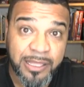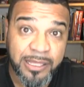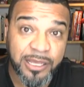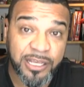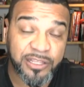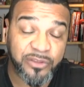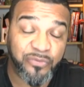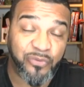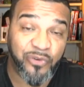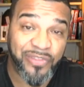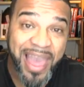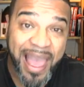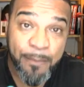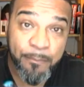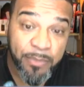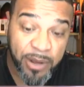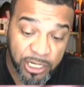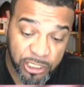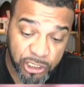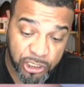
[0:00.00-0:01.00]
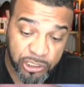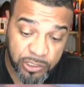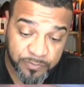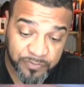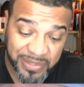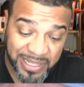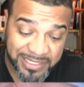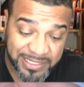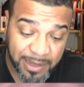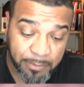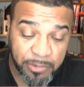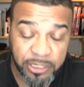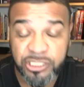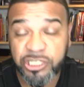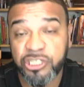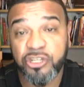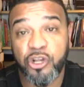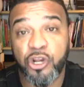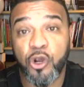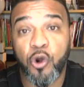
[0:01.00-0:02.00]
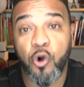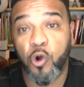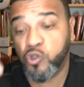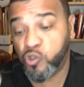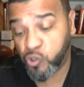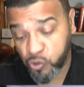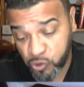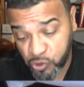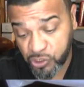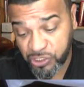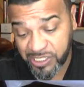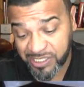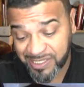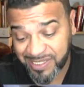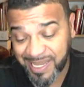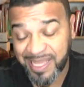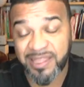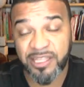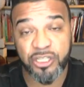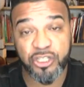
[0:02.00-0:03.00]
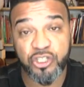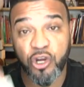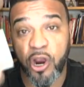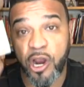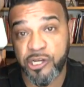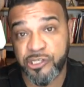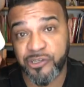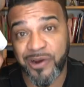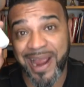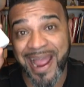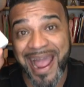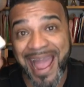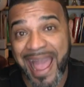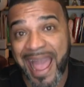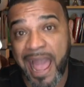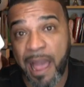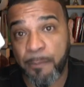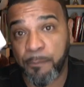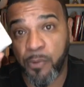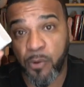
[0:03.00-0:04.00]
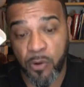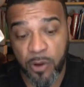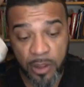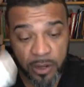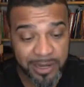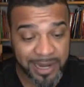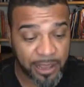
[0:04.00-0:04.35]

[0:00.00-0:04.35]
Because for that much, that's how much it's going to cost you to just get the charger at Apple.